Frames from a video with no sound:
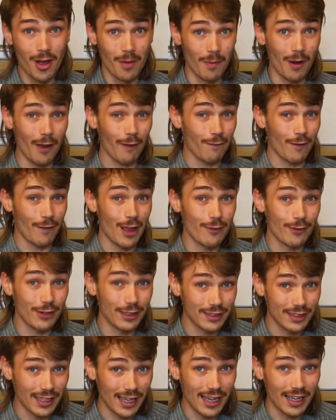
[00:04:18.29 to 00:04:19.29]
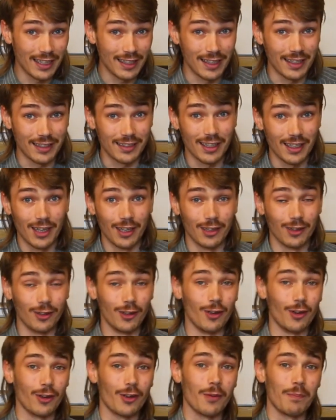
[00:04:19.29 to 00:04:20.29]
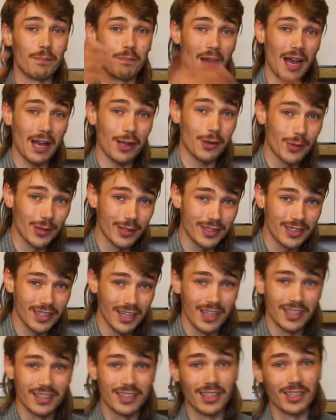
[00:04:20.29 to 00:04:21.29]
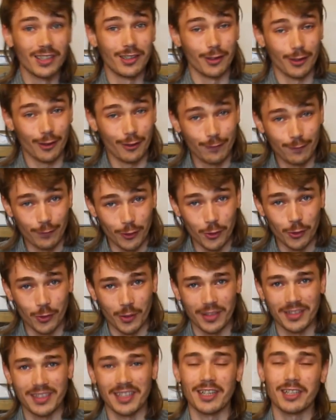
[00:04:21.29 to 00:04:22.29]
my favourite saying is look backwards to look forwards,